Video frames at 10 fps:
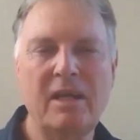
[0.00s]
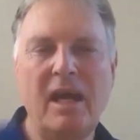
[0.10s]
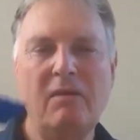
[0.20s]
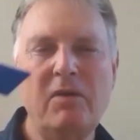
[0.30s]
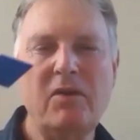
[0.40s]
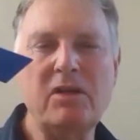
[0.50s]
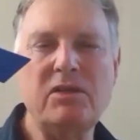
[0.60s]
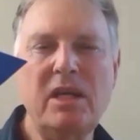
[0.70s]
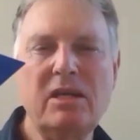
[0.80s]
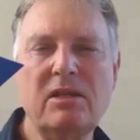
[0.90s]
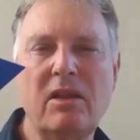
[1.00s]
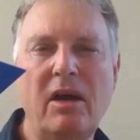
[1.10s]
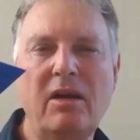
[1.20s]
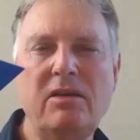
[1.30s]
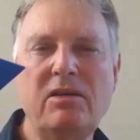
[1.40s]
and we've got 6 of
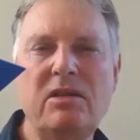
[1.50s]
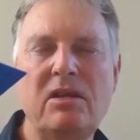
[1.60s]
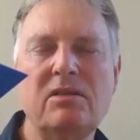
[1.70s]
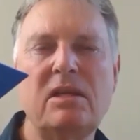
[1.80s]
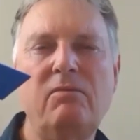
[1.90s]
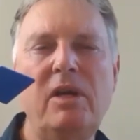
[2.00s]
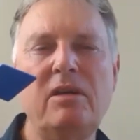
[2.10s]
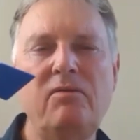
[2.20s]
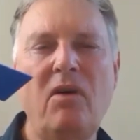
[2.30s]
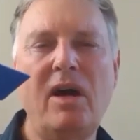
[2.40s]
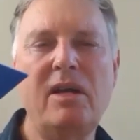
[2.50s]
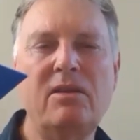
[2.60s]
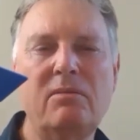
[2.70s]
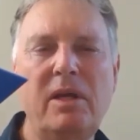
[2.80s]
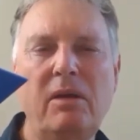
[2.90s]
those. So if we divide
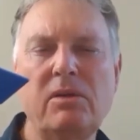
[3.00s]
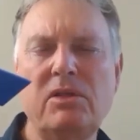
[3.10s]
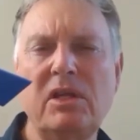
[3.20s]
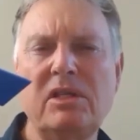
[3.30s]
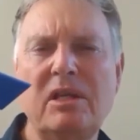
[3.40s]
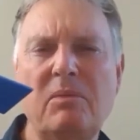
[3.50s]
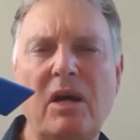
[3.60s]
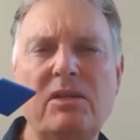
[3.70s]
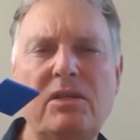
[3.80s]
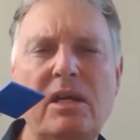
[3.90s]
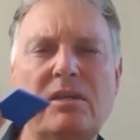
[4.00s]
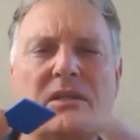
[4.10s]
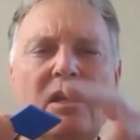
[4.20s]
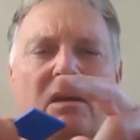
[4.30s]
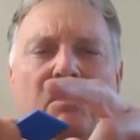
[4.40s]
360 by 6,
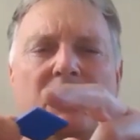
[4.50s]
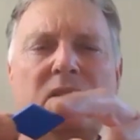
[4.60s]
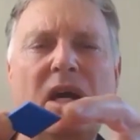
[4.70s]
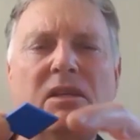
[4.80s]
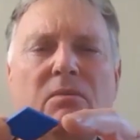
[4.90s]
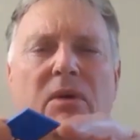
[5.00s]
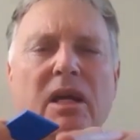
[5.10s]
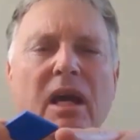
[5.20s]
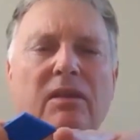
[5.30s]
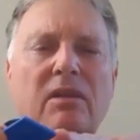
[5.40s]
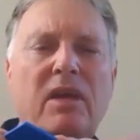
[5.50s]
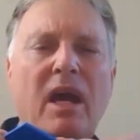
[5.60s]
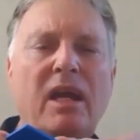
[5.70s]
we start to work out that that